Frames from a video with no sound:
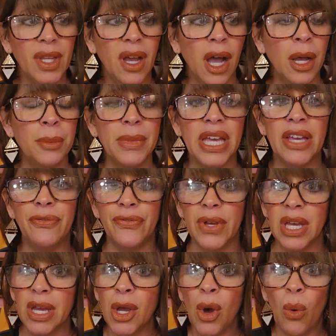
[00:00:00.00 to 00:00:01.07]
If
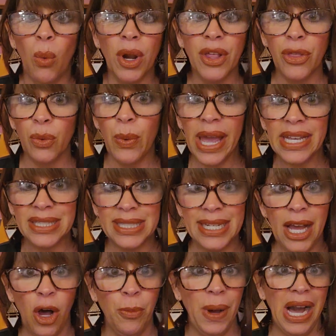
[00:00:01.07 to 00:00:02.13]
one of the ways
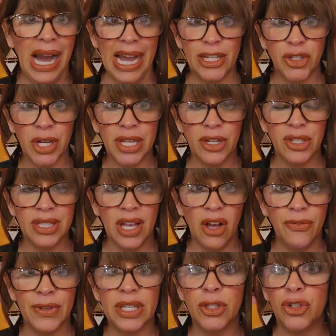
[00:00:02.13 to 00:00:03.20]
to help hydrate
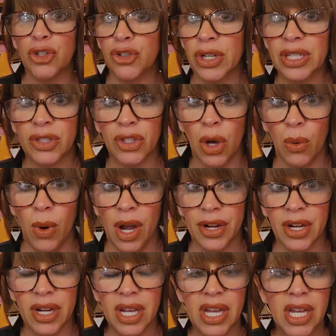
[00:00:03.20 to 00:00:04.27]
yourself is to drink salt
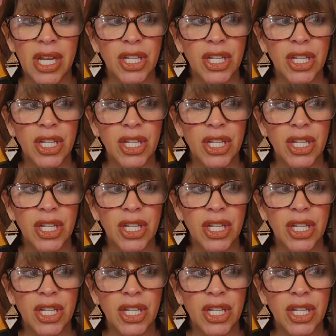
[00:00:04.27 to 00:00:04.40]
water.